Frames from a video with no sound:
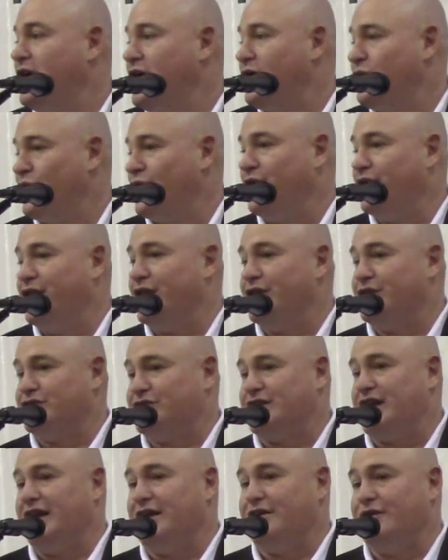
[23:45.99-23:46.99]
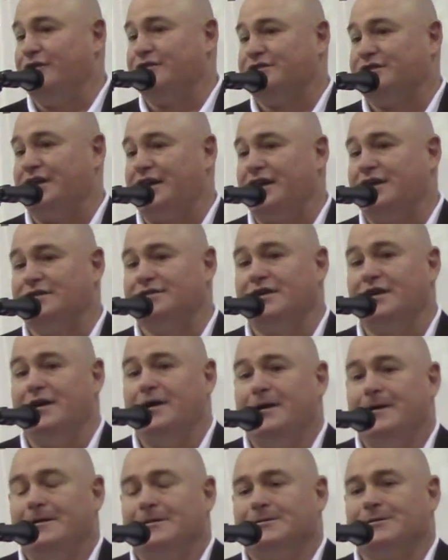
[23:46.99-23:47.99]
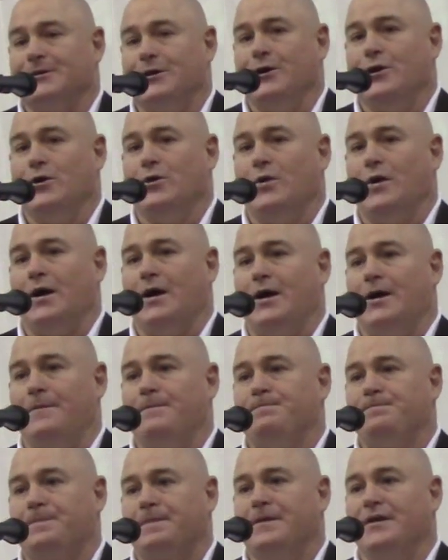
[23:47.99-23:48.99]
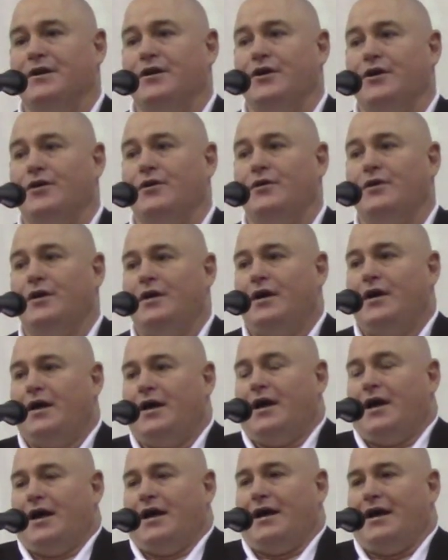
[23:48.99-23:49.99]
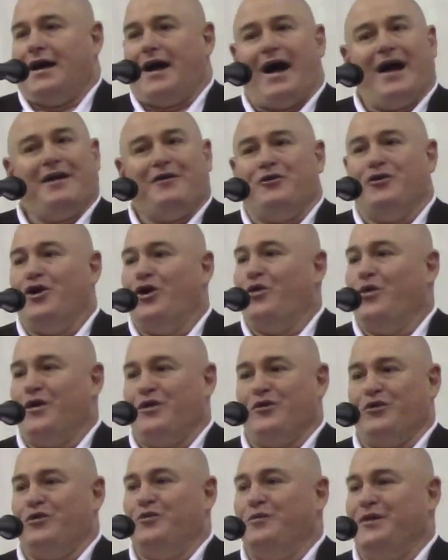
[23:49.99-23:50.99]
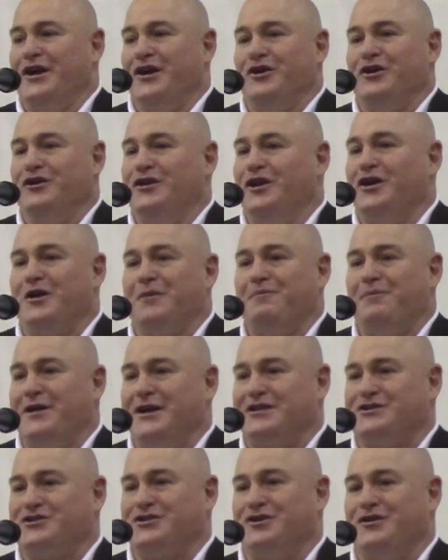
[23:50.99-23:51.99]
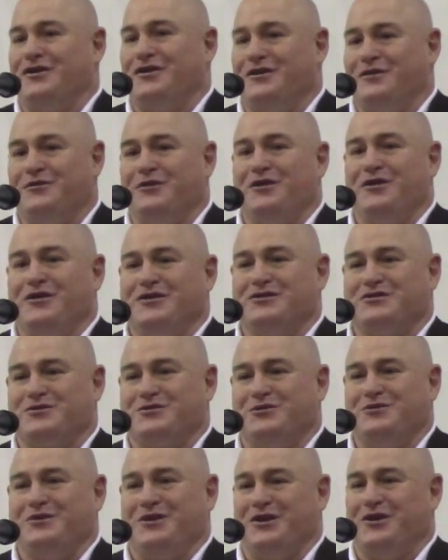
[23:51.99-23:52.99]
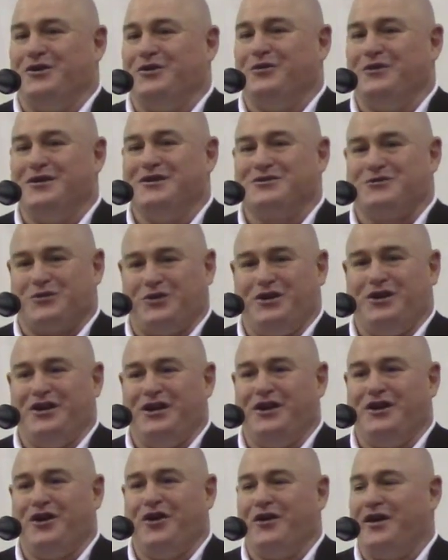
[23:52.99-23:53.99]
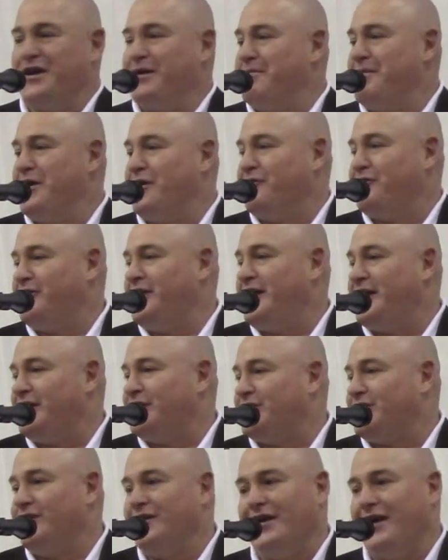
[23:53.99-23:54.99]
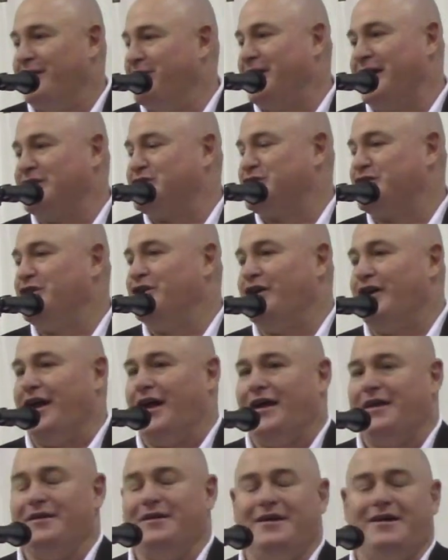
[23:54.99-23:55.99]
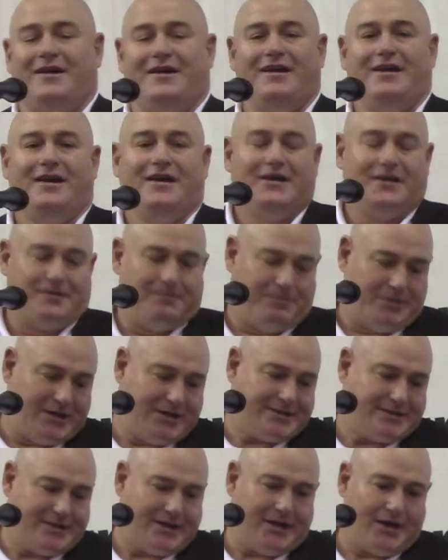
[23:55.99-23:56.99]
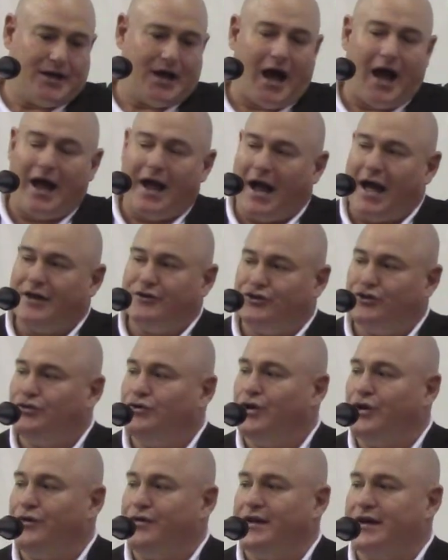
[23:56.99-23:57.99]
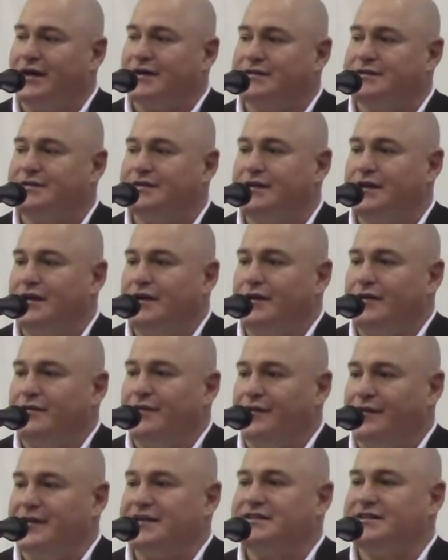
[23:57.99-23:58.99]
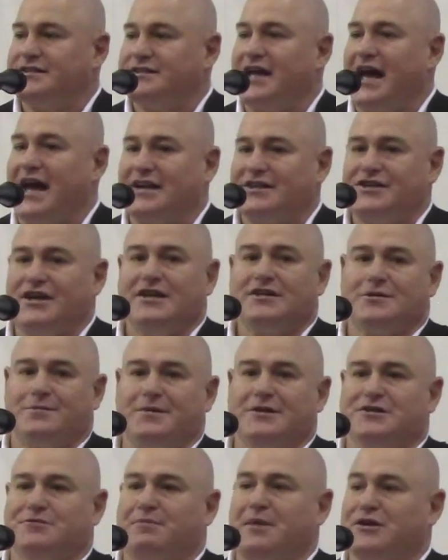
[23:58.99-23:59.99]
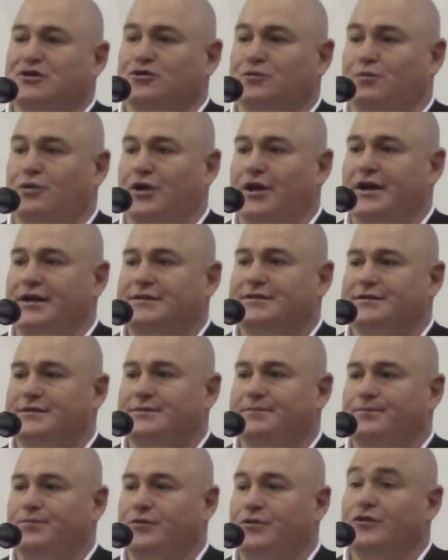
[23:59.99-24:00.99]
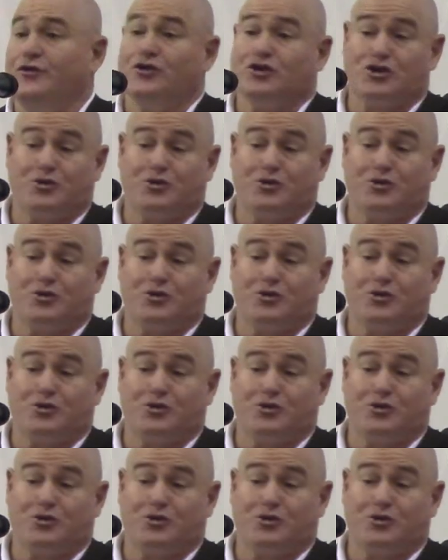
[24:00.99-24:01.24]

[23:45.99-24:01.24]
really understand those things. So, I don't know whether it will be a good-looking picture or one of those, ones where you need to go get a better face. I'm not sure yet. But I do know this, that this has got a chance to be a special place. There's